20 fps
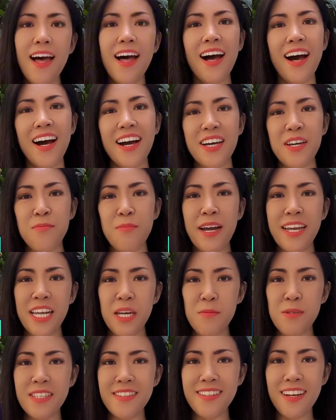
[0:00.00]
Hi, my
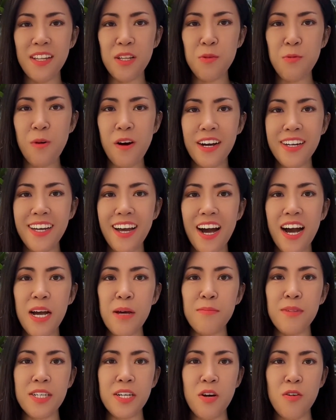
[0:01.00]
name is Stella Guan.
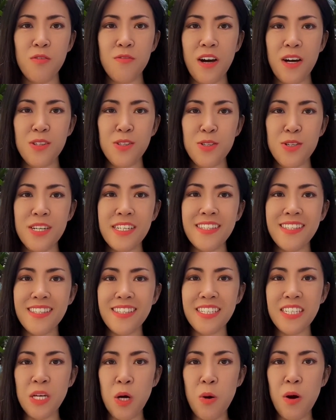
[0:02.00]
I'm the co-founder and
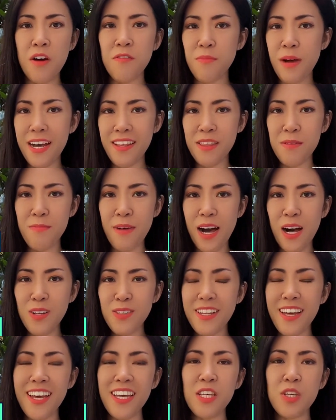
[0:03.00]
CEO of Path and
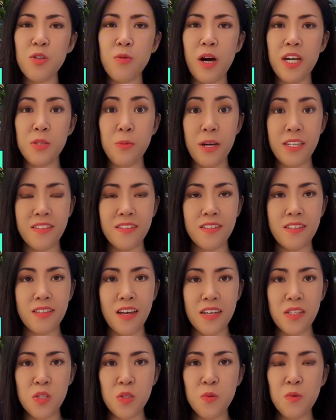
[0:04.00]
Bound, a UI/UX
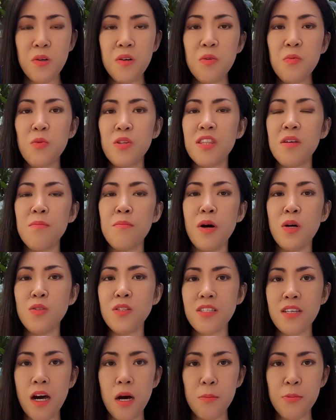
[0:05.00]
design school with the
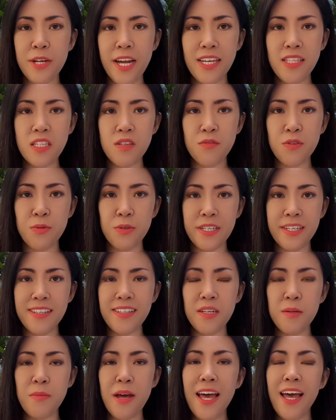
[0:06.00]
most comprehensive
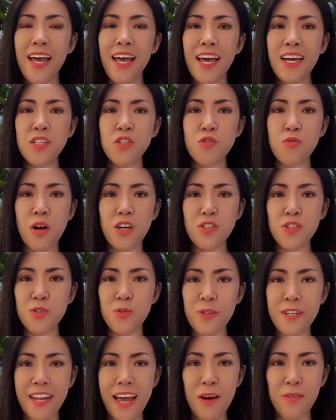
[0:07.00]
curriculum and strong
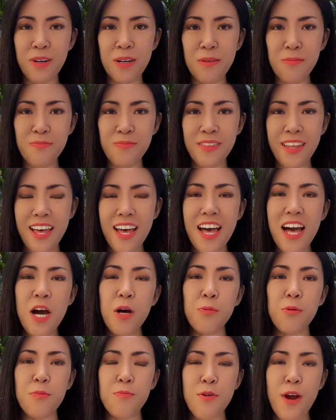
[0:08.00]
student outcome.
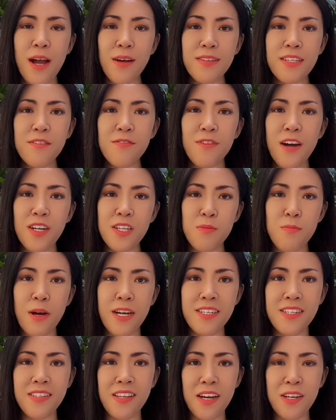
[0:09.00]
We're proudly founded by
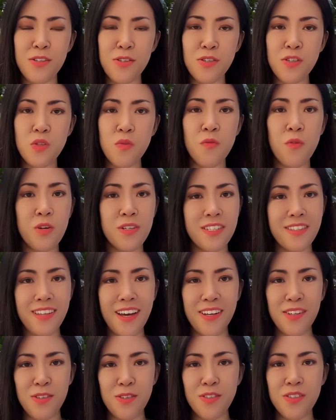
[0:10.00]
designers for
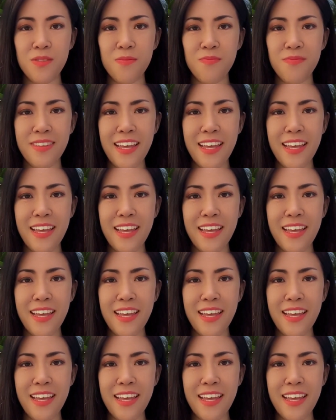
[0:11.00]
designers.